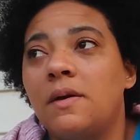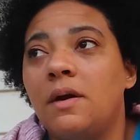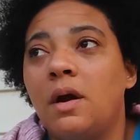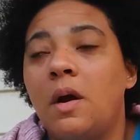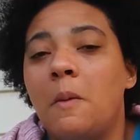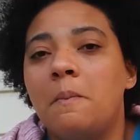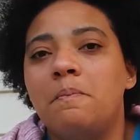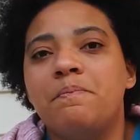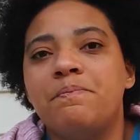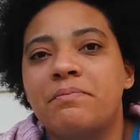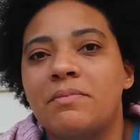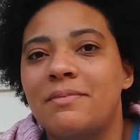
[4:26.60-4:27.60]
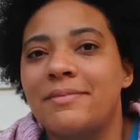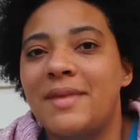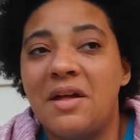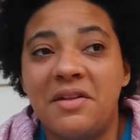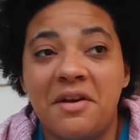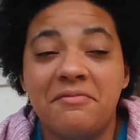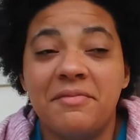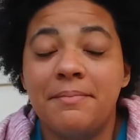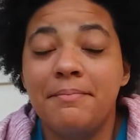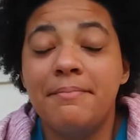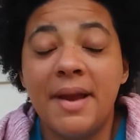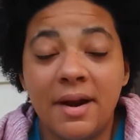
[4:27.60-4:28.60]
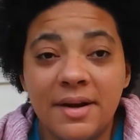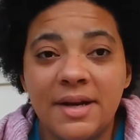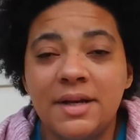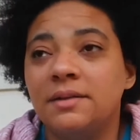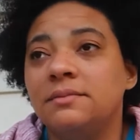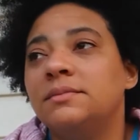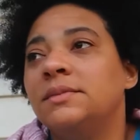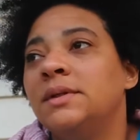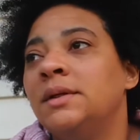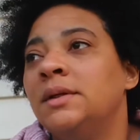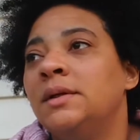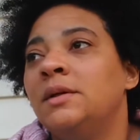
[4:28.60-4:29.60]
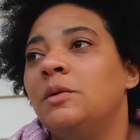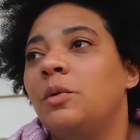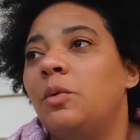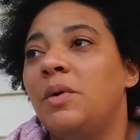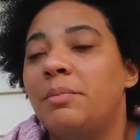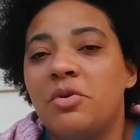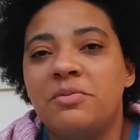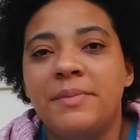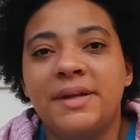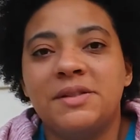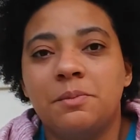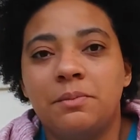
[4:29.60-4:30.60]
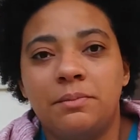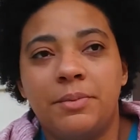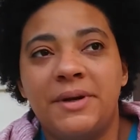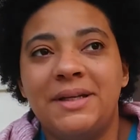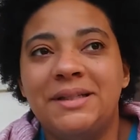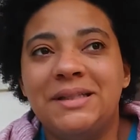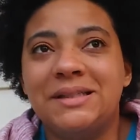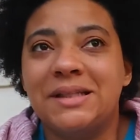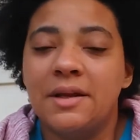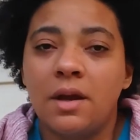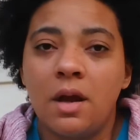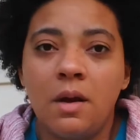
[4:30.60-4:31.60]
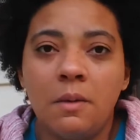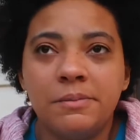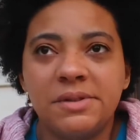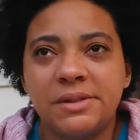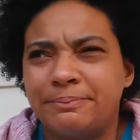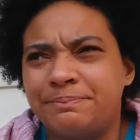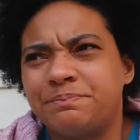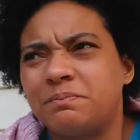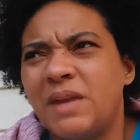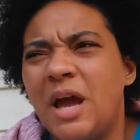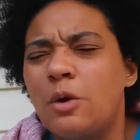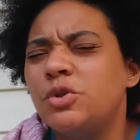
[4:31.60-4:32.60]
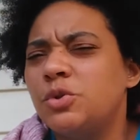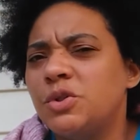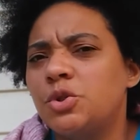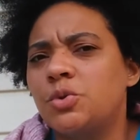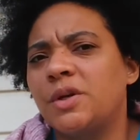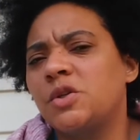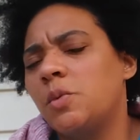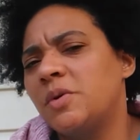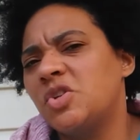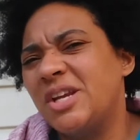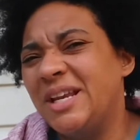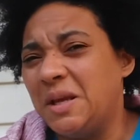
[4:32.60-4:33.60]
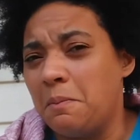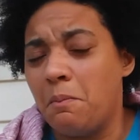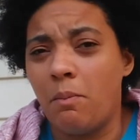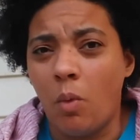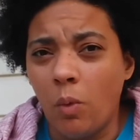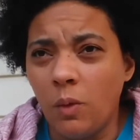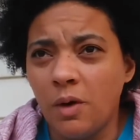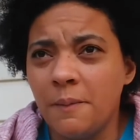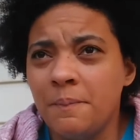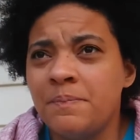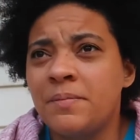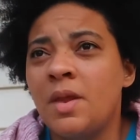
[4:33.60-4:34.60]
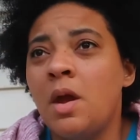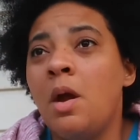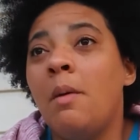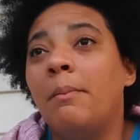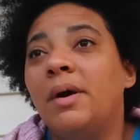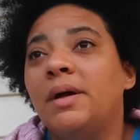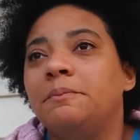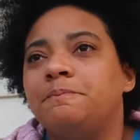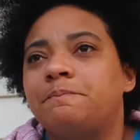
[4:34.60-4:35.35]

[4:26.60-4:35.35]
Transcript: now that I'm married and we both make some pretty decent incomes, I don't do this trick so much anymore. But